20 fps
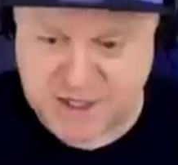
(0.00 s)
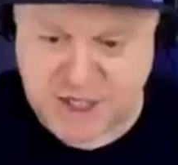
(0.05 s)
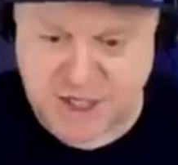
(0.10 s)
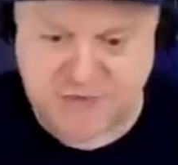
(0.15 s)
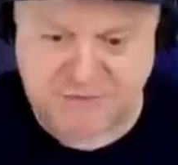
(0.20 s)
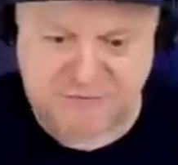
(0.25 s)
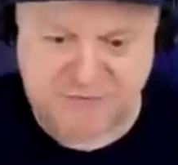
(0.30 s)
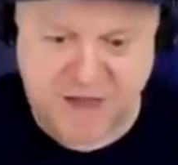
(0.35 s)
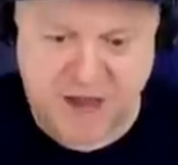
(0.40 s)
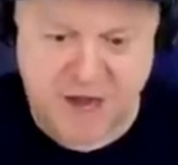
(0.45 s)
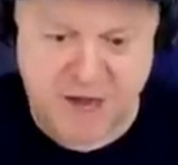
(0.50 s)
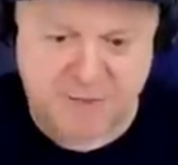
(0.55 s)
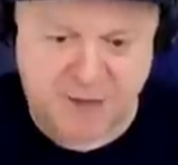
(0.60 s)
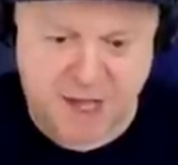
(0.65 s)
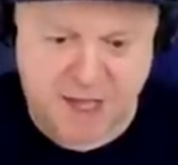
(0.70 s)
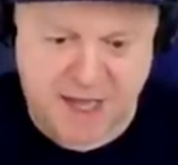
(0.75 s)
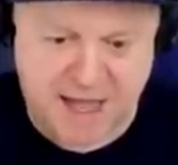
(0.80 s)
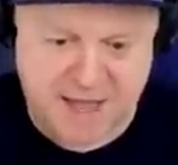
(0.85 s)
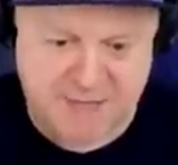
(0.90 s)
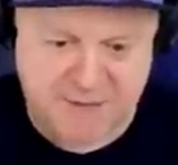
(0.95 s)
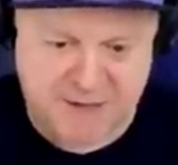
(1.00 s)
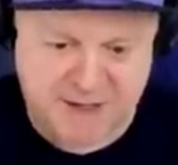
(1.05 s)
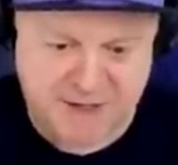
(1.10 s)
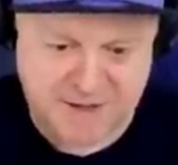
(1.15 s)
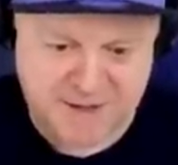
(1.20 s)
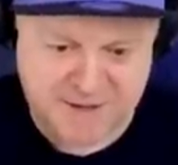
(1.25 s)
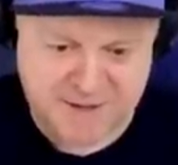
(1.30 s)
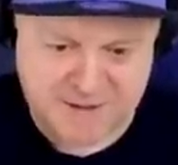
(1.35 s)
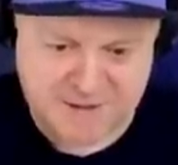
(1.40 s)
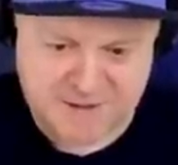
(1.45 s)
shot a fireball at me.
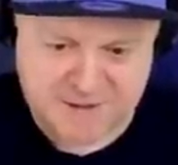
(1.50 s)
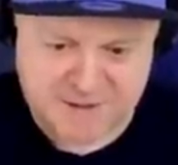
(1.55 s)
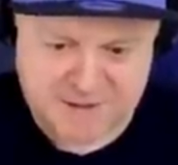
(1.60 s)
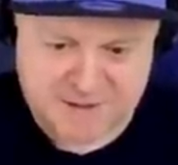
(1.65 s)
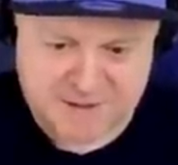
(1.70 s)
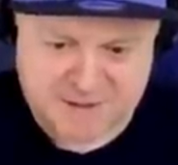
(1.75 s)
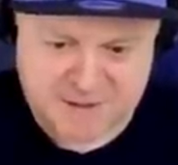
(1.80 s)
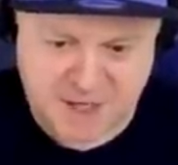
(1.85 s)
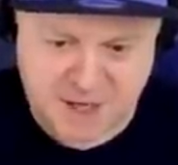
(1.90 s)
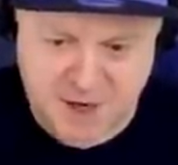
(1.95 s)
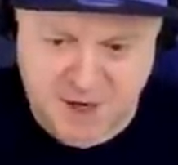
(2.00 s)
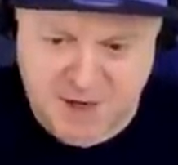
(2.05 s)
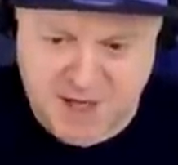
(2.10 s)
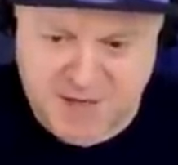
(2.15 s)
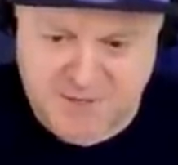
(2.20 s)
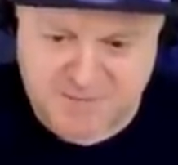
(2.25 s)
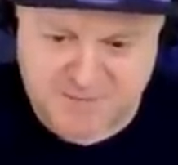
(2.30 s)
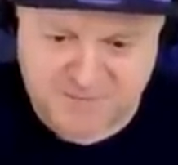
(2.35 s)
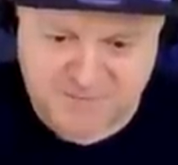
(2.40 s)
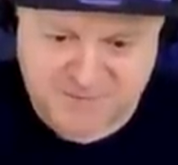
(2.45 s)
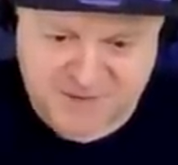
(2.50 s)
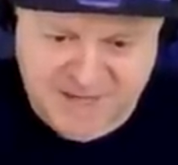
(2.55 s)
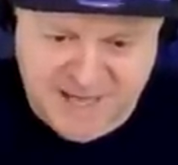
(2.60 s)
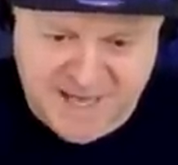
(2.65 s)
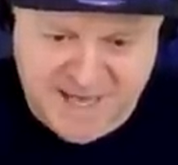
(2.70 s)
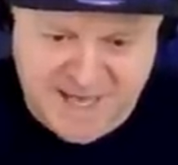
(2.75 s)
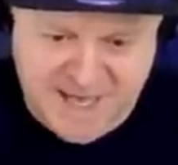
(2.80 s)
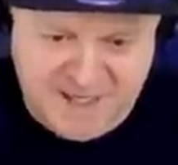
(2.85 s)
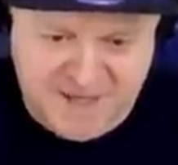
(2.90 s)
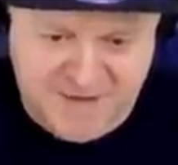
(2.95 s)
Darn it.
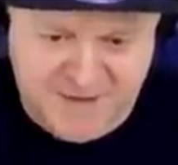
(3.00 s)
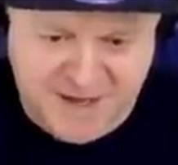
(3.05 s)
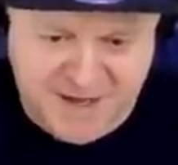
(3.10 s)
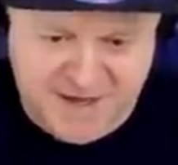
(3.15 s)
Get out of